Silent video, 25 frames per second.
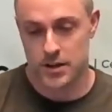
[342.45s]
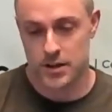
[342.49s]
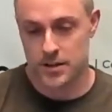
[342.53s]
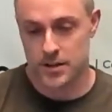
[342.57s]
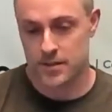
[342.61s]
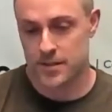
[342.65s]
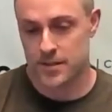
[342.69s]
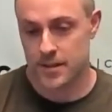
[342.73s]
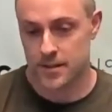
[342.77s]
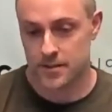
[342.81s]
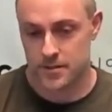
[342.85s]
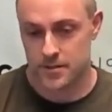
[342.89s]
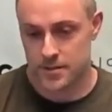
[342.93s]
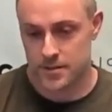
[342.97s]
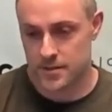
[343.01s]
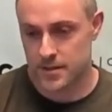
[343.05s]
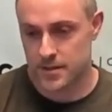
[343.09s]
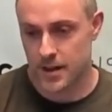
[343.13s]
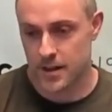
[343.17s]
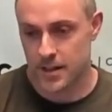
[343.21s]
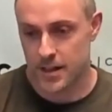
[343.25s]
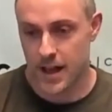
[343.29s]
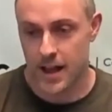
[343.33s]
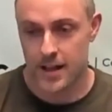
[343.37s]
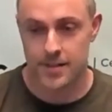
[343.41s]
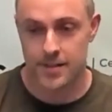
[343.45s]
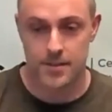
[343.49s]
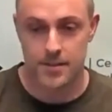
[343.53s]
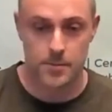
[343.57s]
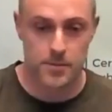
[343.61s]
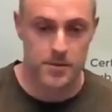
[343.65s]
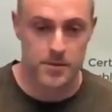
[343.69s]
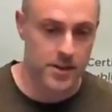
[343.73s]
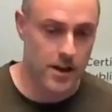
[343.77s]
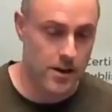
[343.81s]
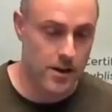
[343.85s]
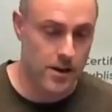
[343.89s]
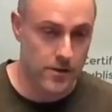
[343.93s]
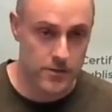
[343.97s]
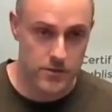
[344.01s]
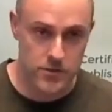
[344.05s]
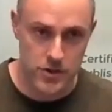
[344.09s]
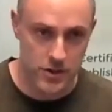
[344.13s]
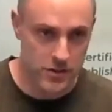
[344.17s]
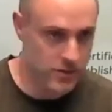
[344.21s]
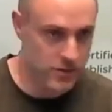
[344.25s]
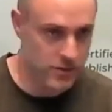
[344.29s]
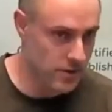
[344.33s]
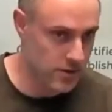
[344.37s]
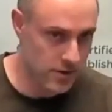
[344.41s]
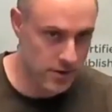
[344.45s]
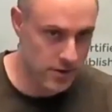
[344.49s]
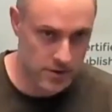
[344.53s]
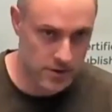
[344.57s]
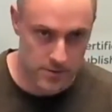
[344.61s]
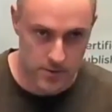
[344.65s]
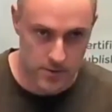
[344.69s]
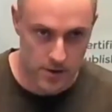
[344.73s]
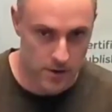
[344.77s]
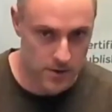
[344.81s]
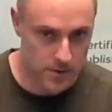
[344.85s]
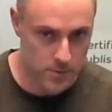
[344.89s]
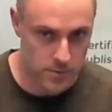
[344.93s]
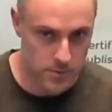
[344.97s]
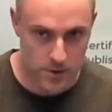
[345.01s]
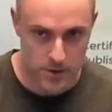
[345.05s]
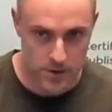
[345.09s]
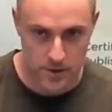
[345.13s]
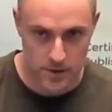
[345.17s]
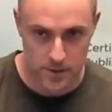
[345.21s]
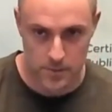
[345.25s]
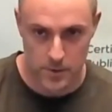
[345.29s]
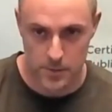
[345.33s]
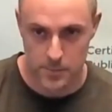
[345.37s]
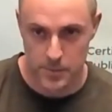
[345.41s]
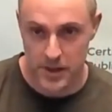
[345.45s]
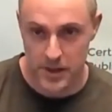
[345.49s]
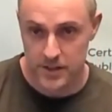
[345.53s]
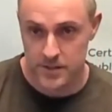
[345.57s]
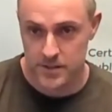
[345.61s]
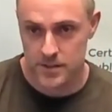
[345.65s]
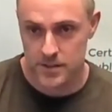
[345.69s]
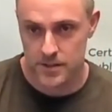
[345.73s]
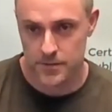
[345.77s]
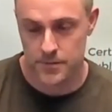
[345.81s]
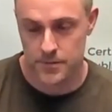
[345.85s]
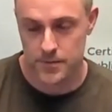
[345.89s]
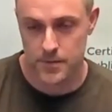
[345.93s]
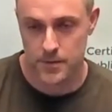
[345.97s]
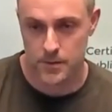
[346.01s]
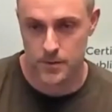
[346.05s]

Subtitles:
to sell ads themselves just on a one-on-one basis,